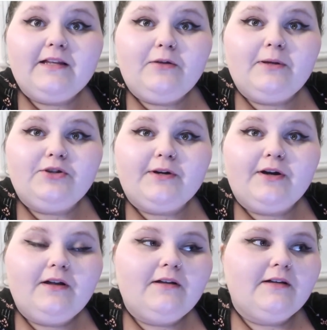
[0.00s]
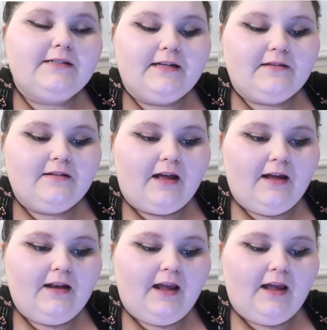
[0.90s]
a little bit triggered. It's the end of the
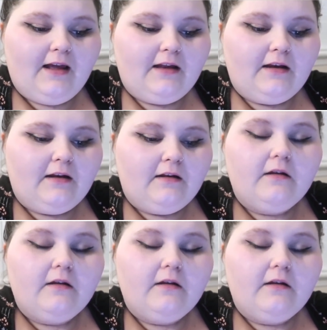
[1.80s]
night, and